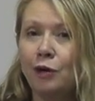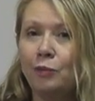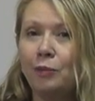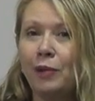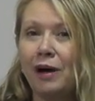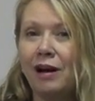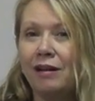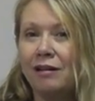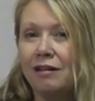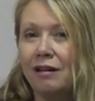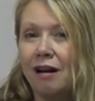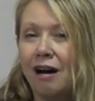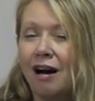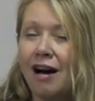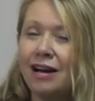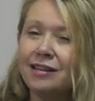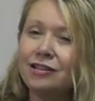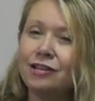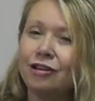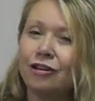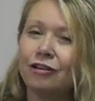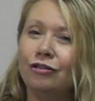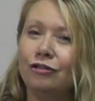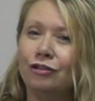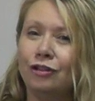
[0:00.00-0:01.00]
but I
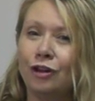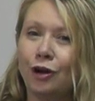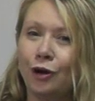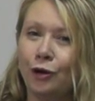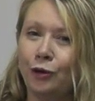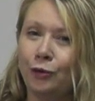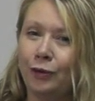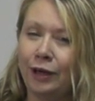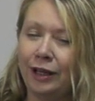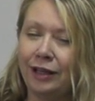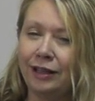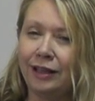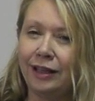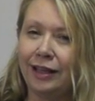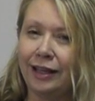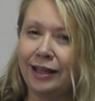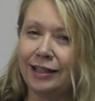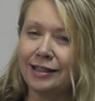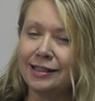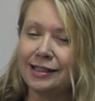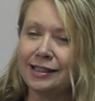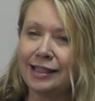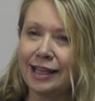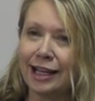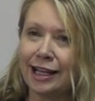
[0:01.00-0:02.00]
don't know any
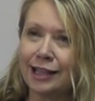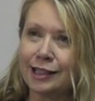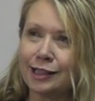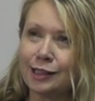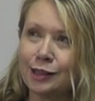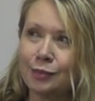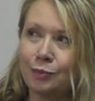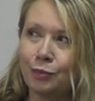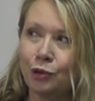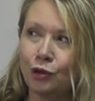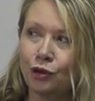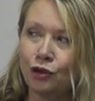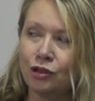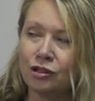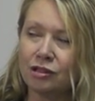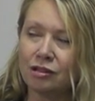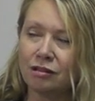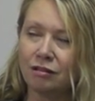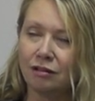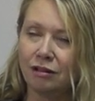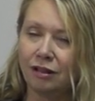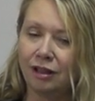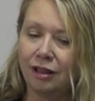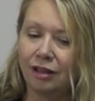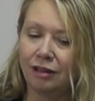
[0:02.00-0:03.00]
insects
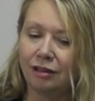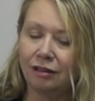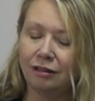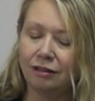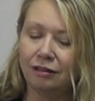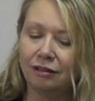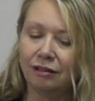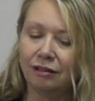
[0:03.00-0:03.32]
personally